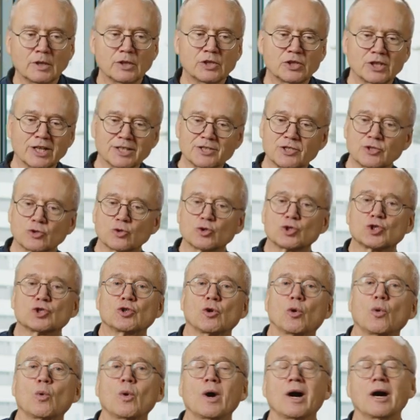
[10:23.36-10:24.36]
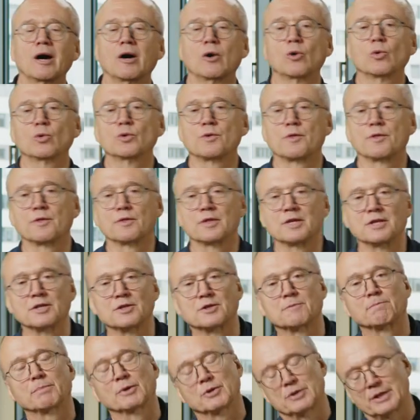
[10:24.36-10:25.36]
just to show how
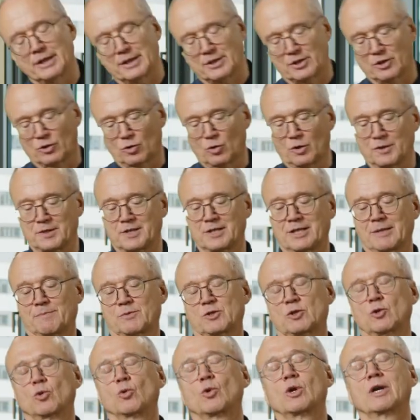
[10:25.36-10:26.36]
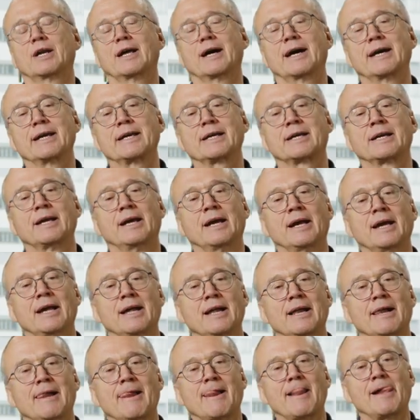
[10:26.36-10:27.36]
these protection concepts look like.
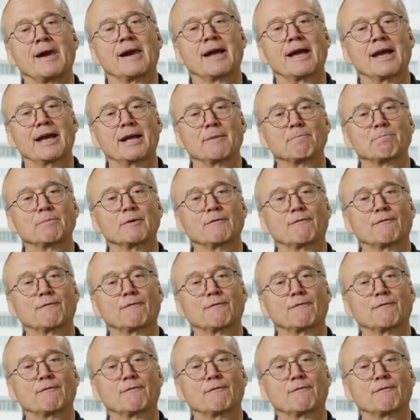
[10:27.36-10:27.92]
And